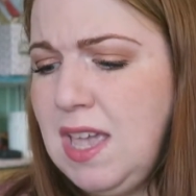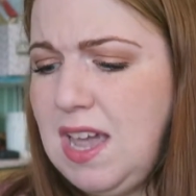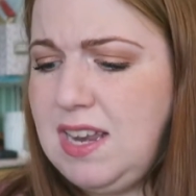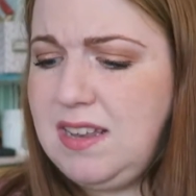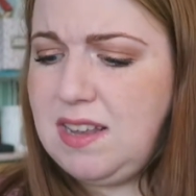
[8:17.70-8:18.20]

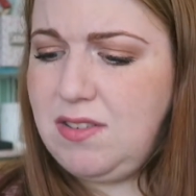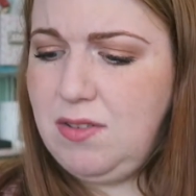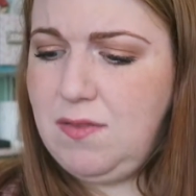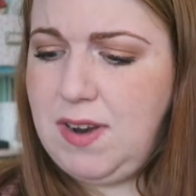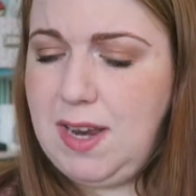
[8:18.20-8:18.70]
And it does
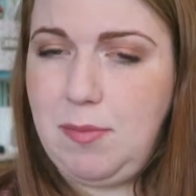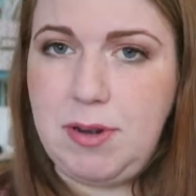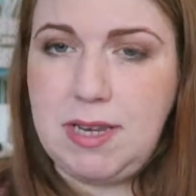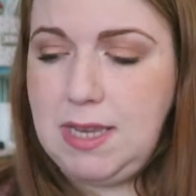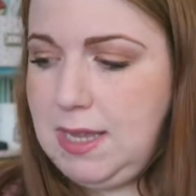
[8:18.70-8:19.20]
look very
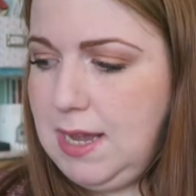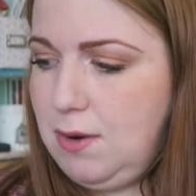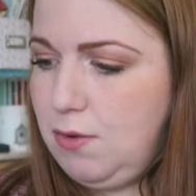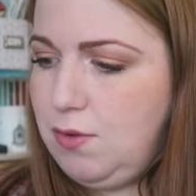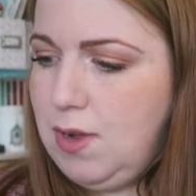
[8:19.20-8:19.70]
pretty. I
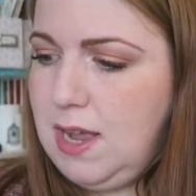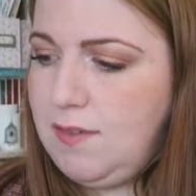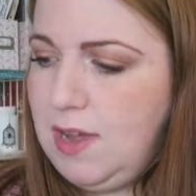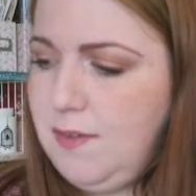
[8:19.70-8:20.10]
also have,